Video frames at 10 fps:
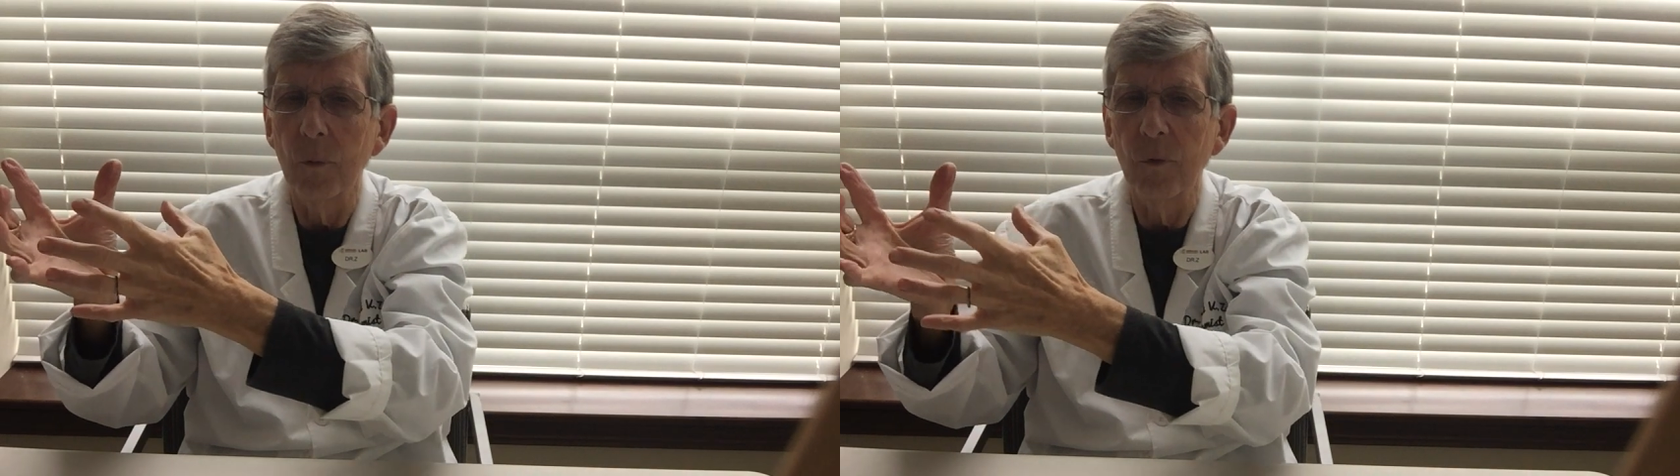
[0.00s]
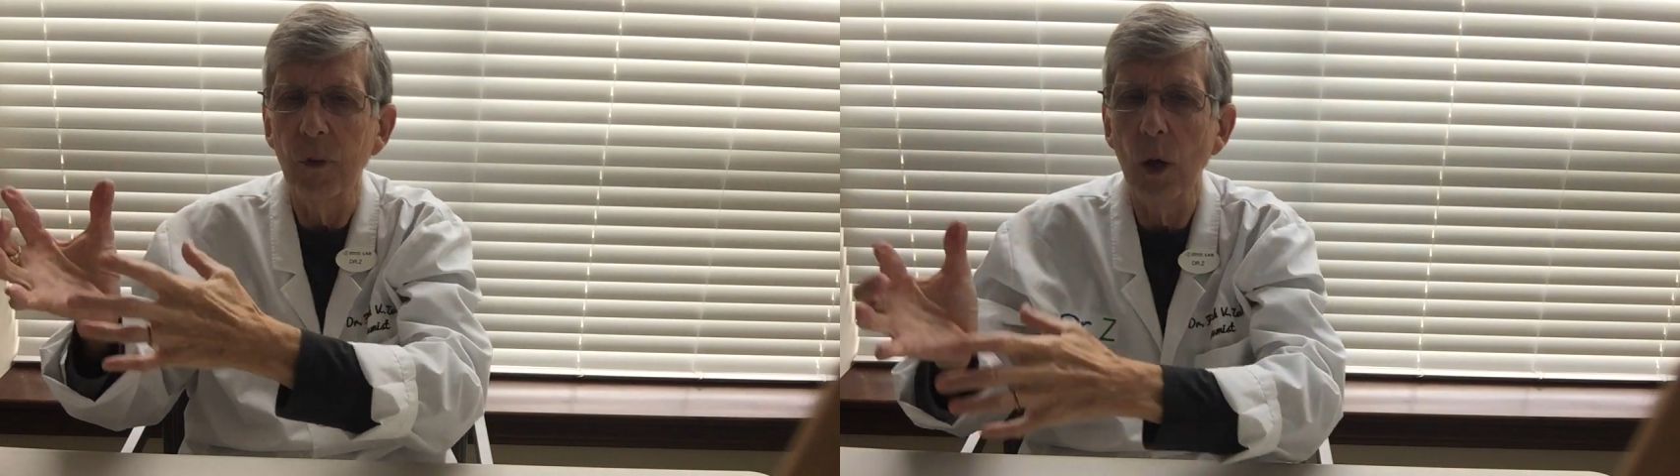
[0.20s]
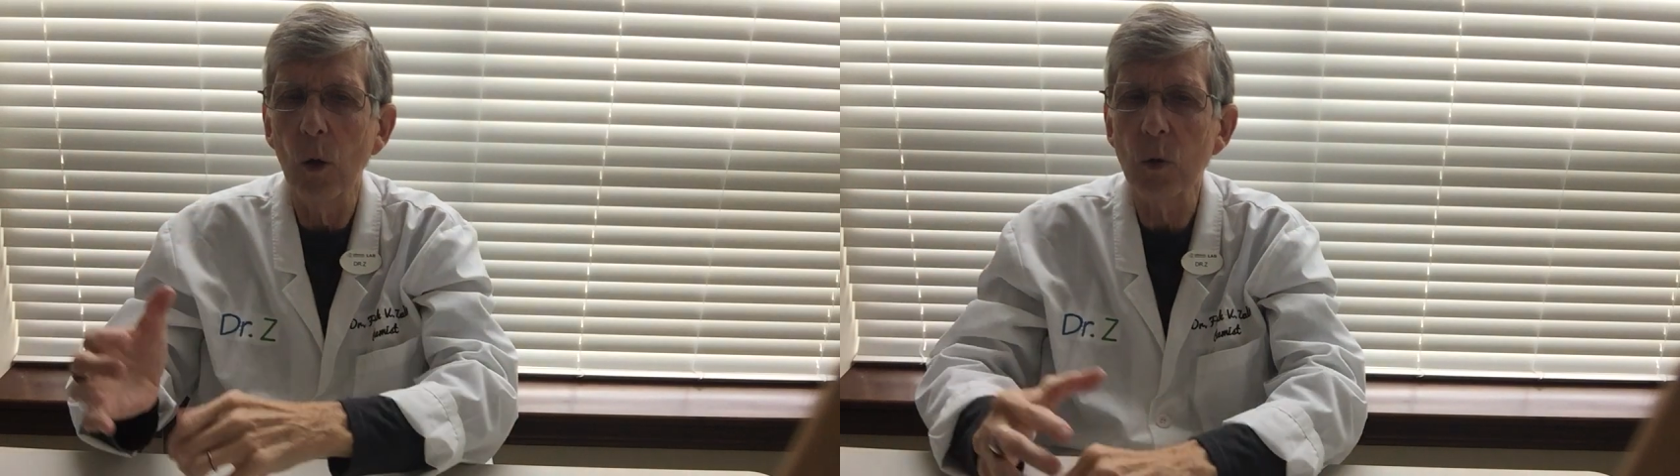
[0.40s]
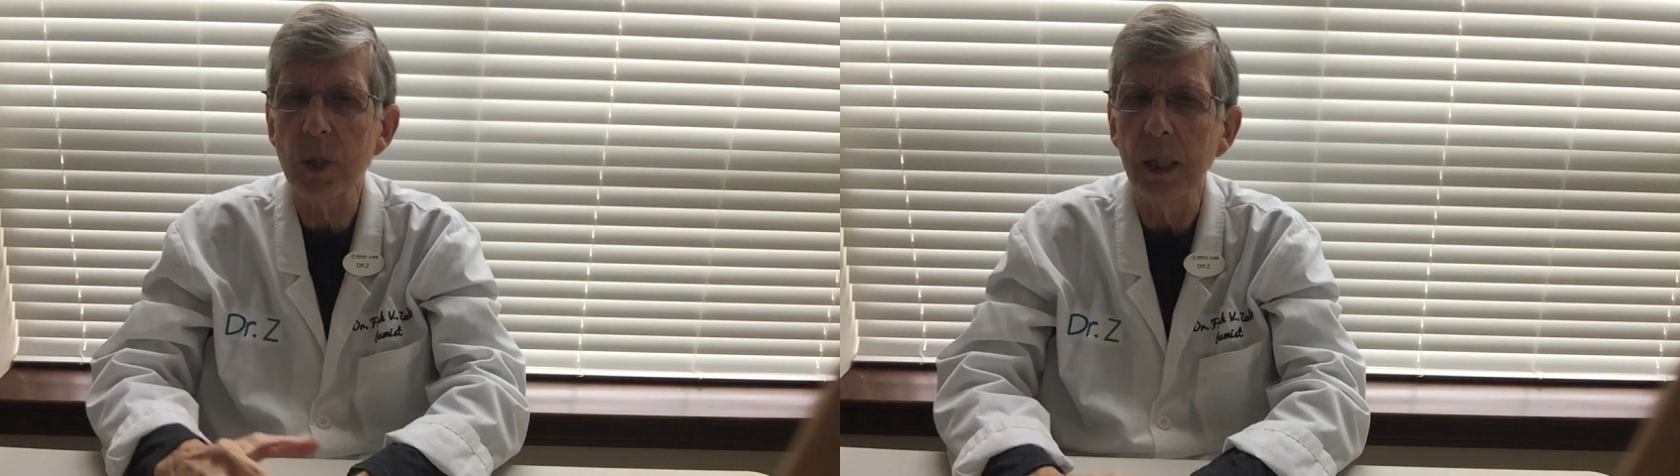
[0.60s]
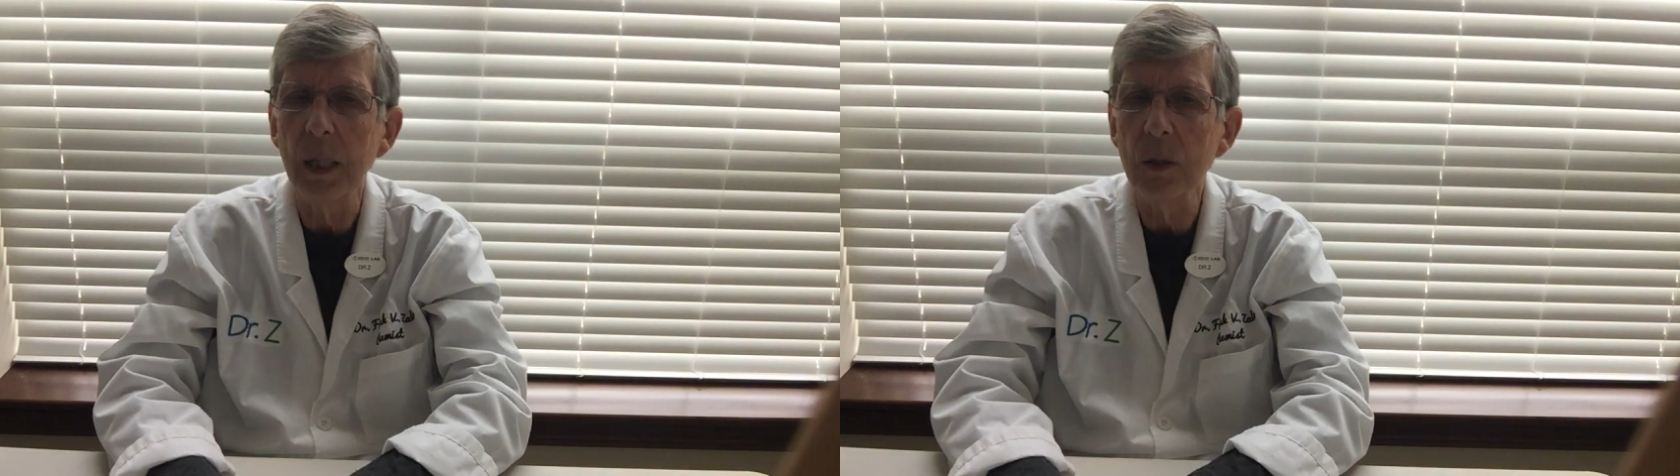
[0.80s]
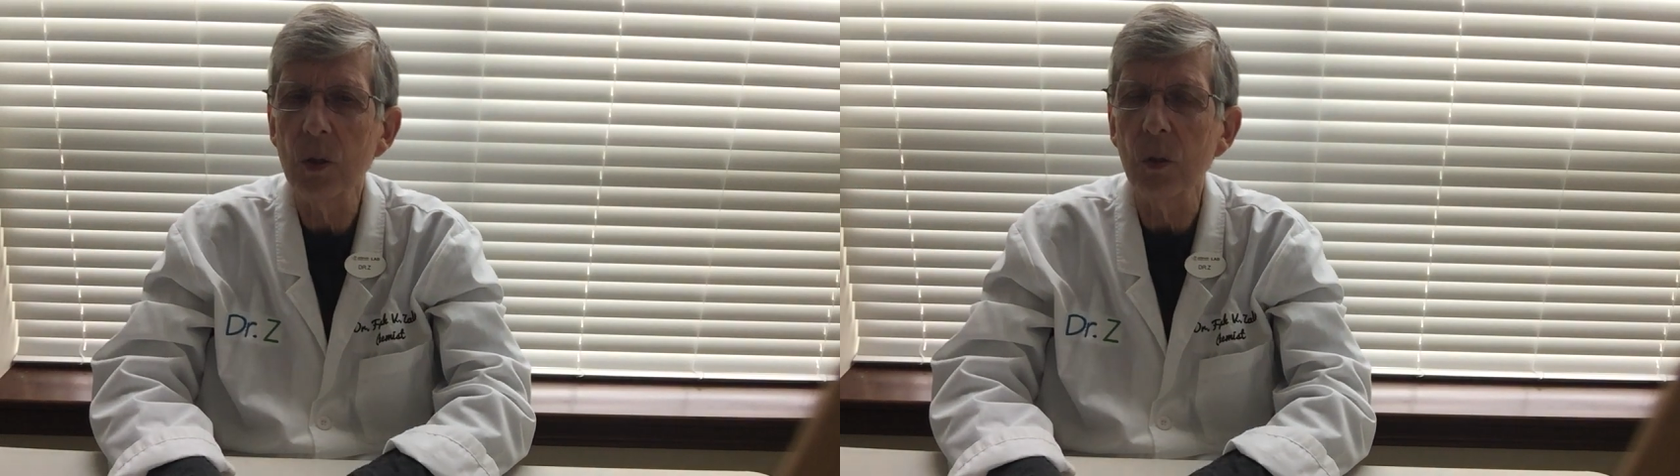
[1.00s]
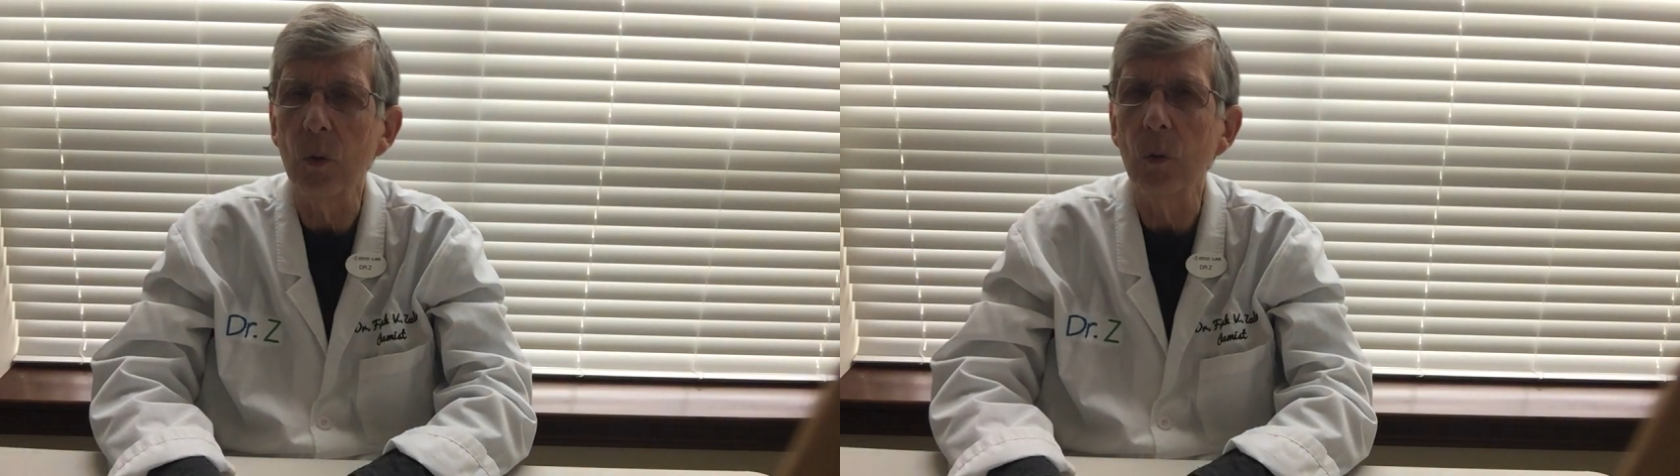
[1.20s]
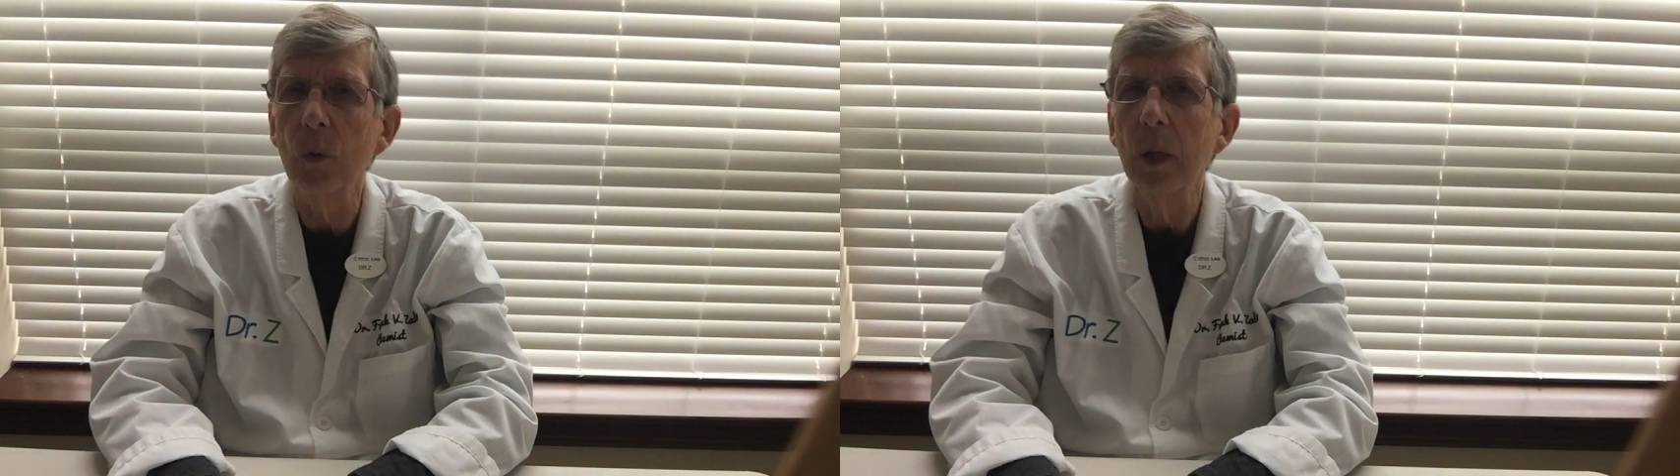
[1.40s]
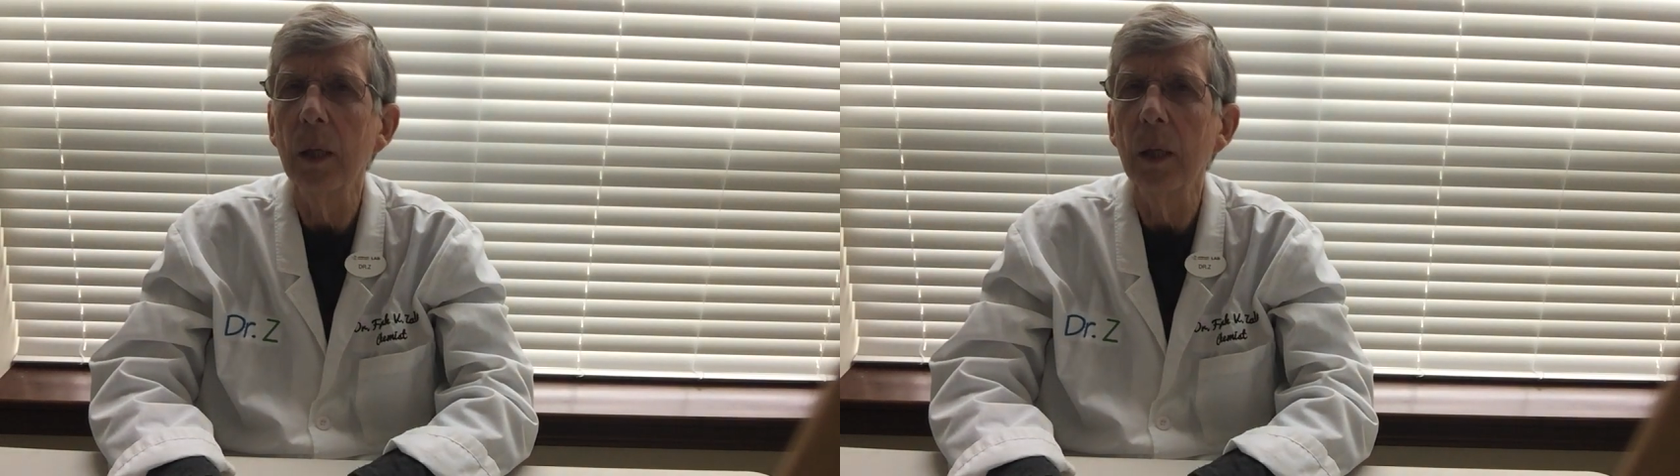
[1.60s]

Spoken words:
flows into